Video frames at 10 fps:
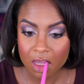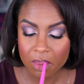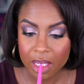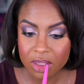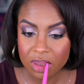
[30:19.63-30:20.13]

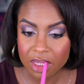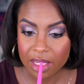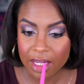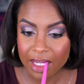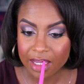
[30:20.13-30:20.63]
I'm actually
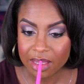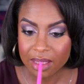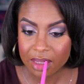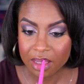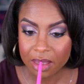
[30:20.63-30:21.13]
glad I
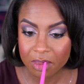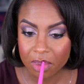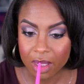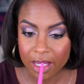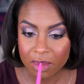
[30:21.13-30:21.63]
didn't get a
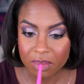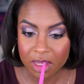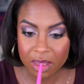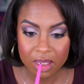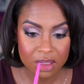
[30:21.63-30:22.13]
brown
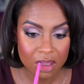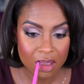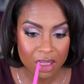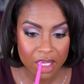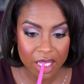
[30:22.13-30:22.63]
because I
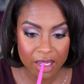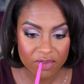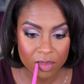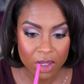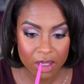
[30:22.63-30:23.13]
already
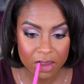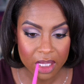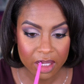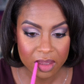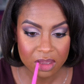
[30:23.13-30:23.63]
have brown
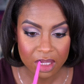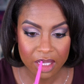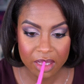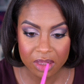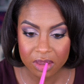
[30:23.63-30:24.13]
liners that
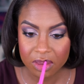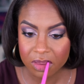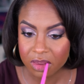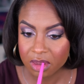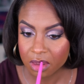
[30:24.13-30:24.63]
I
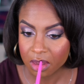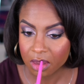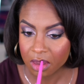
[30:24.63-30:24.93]
use.